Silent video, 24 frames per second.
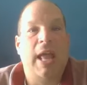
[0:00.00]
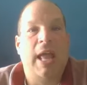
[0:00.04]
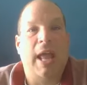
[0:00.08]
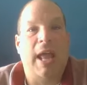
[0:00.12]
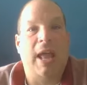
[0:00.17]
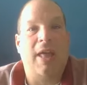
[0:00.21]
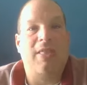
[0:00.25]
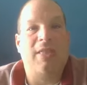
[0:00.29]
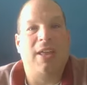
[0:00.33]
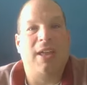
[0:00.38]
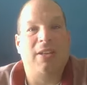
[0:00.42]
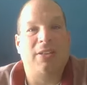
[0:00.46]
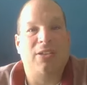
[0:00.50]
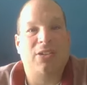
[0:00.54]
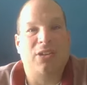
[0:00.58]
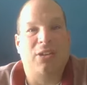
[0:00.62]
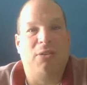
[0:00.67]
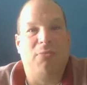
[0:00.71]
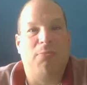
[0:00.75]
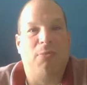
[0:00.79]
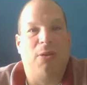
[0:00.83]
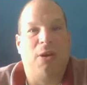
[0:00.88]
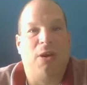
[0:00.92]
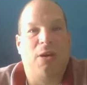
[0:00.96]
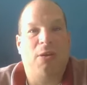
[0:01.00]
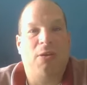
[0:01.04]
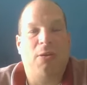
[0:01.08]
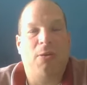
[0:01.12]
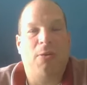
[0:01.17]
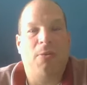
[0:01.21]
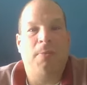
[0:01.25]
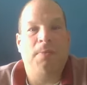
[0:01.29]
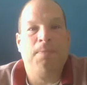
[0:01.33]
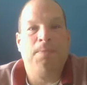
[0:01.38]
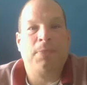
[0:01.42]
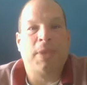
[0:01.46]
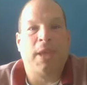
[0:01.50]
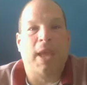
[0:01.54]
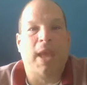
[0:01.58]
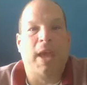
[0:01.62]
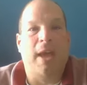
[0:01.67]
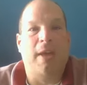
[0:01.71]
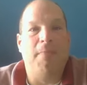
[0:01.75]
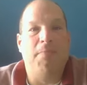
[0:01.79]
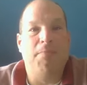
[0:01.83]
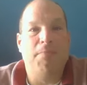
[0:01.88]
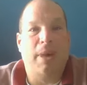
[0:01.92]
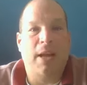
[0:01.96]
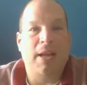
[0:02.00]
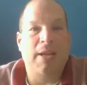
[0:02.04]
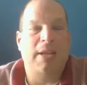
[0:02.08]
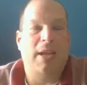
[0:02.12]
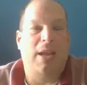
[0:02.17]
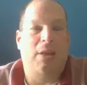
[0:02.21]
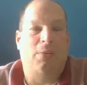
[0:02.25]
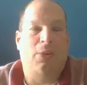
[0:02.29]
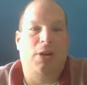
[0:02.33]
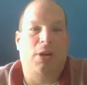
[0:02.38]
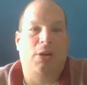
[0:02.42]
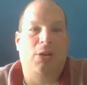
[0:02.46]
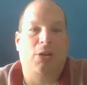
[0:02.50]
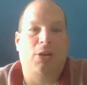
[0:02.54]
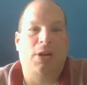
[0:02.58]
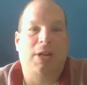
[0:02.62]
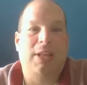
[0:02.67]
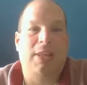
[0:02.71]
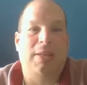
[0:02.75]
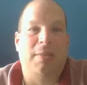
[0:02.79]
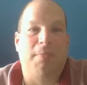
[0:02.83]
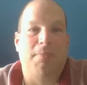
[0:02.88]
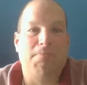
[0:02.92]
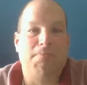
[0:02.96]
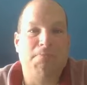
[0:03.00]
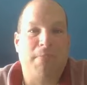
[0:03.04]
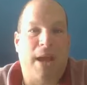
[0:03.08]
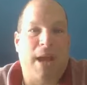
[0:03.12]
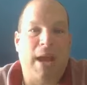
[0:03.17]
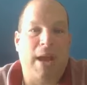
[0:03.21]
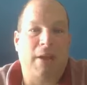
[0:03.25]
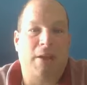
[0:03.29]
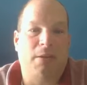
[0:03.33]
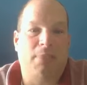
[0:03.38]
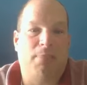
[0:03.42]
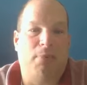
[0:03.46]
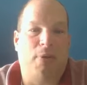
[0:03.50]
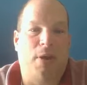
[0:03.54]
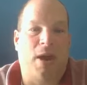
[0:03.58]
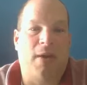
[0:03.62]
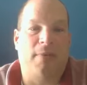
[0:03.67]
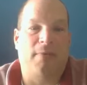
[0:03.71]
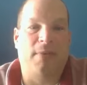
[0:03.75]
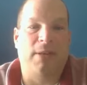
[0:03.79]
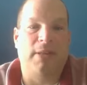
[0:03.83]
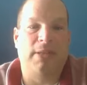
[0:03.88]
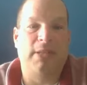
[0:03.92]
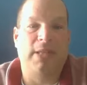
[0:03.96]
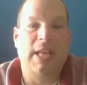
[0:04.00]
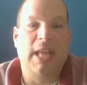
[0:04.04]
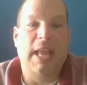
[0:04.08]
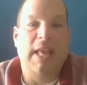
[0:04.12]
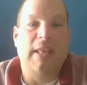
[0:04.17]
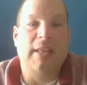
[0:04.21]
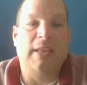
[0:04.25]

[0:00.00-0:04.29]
And then tomorrow and Monday, we're going to look at the minor prophets.